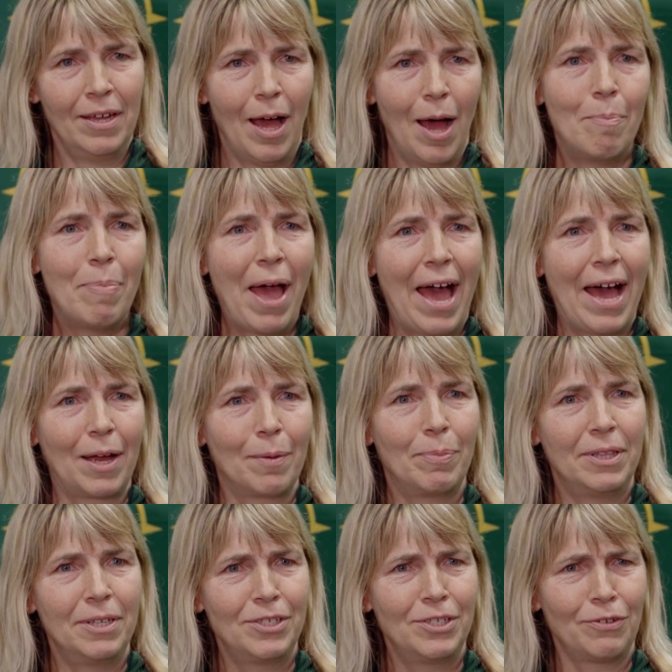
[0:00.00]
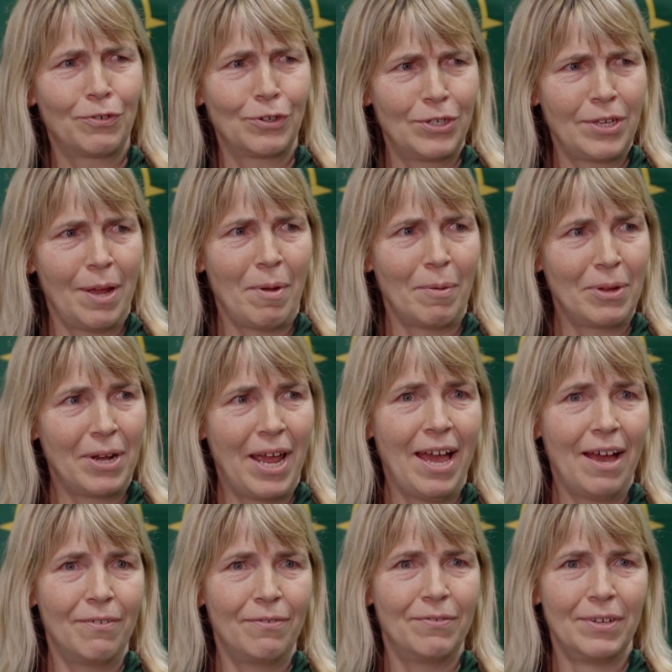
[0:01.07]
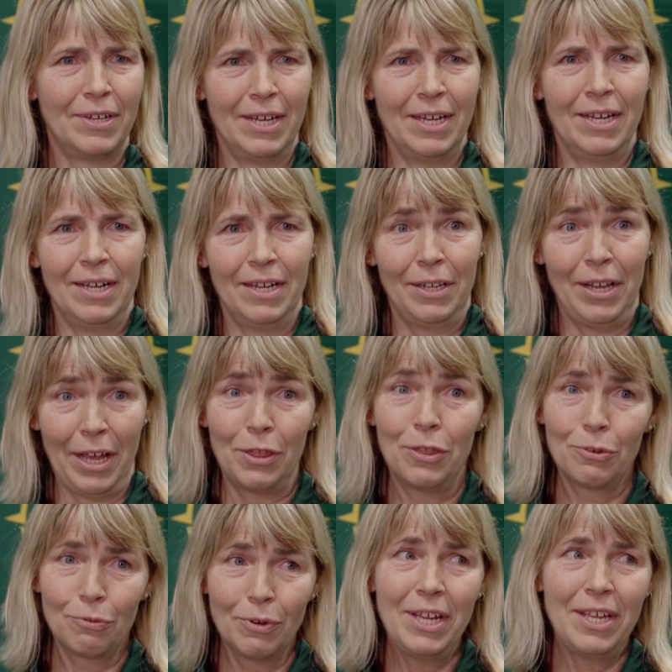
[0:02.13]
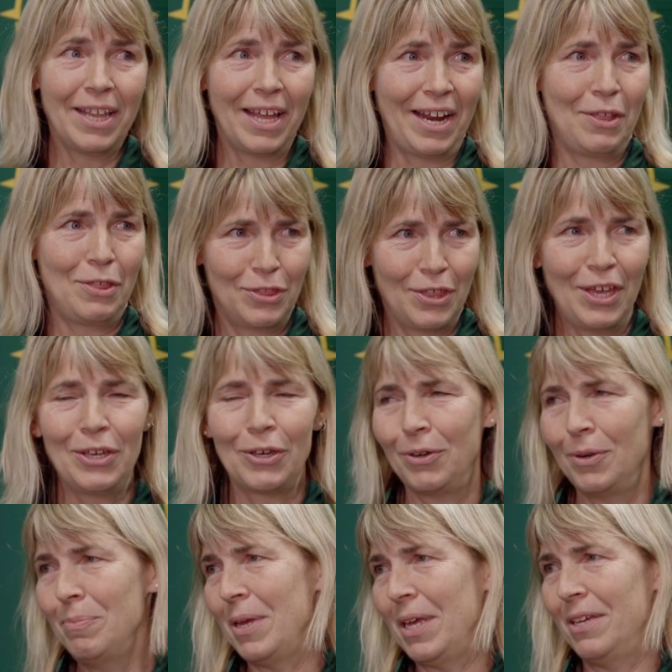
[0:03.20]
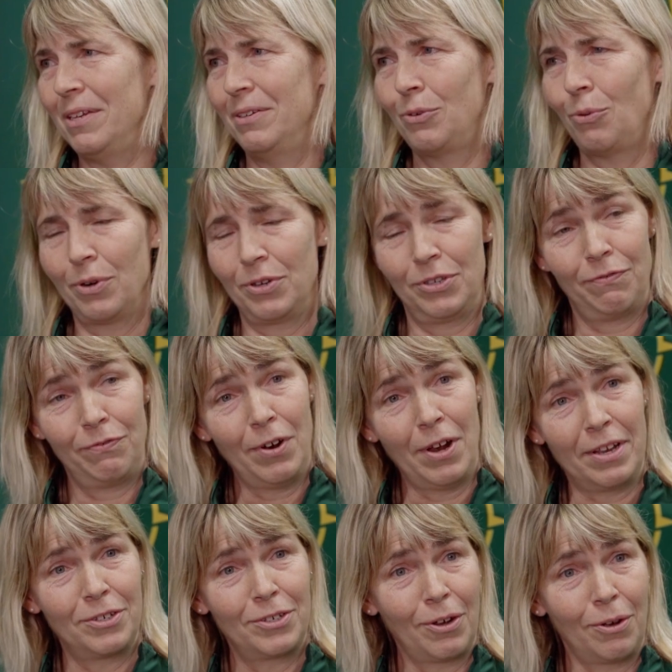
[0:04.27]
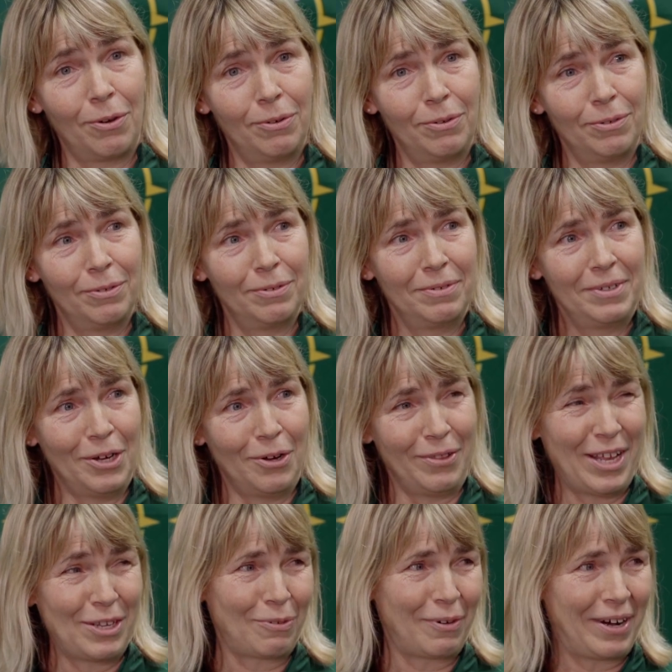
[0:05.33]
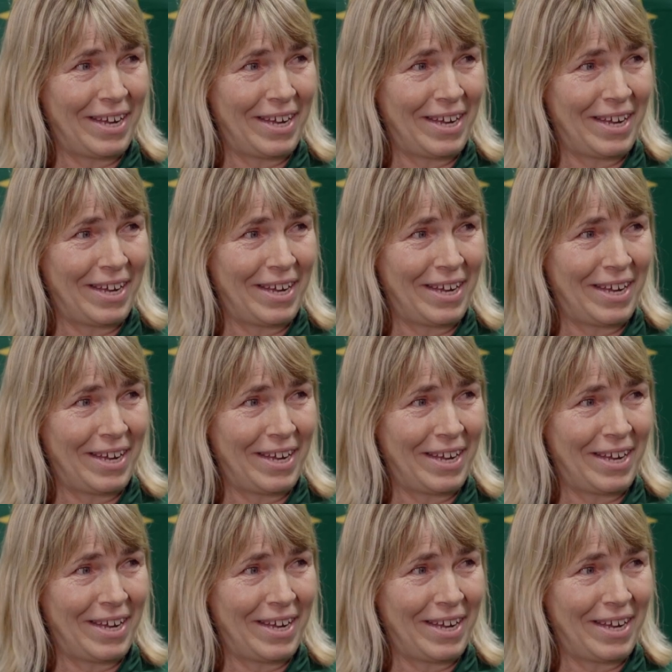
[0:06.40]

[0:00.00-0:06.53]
a pack. But this is the first time I'm going to have like three that I think could be towards the front. So, you know, that's where I